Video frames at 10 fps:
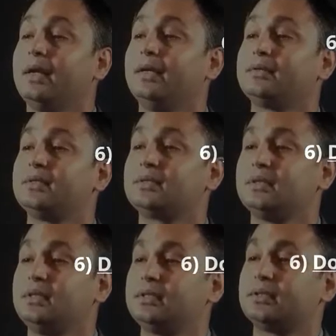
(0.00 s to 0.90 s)
and
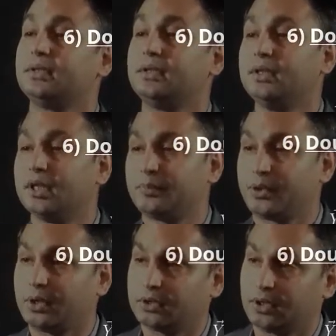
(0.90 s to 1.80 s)
essentially it's an inner
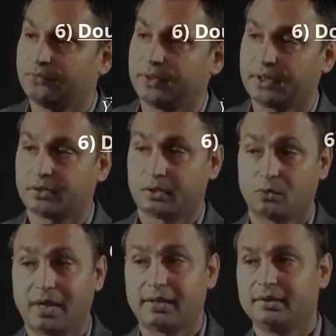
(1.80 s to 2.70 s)
product of x and y.